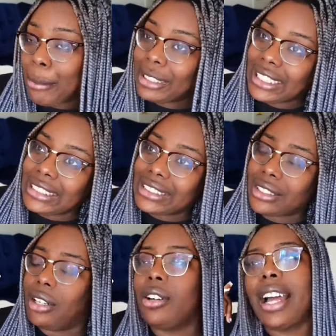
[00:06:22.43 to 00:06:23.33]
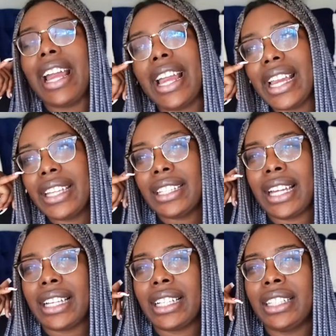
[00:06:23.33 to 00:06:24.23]
But then it's, oh, hey,
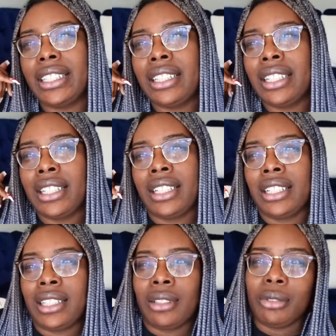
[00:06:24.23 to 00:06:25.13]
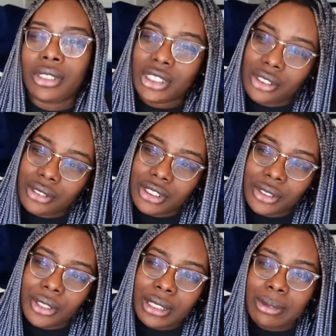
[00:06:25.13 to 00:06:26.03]
like, what you
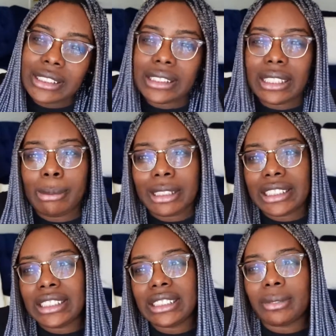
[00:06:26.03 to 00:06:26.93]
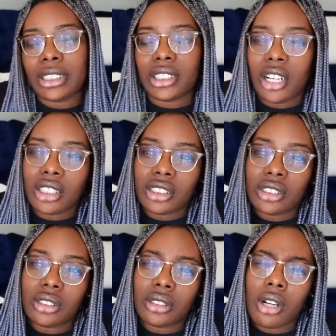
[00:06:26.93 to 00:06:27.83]
doing? What's up? I just need someone to talk
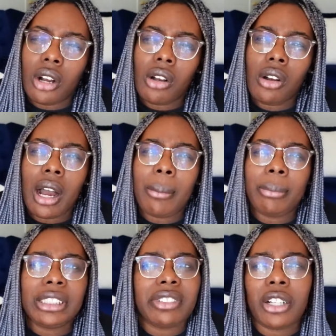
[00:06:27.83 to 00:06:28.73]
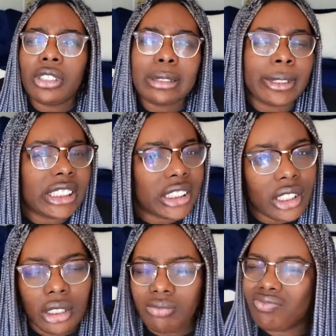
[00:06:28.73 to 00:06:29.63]
to. Oh, I'm busy, right? Oh, this person's
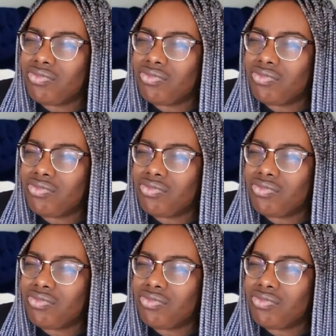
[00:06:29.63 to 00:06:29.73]
call.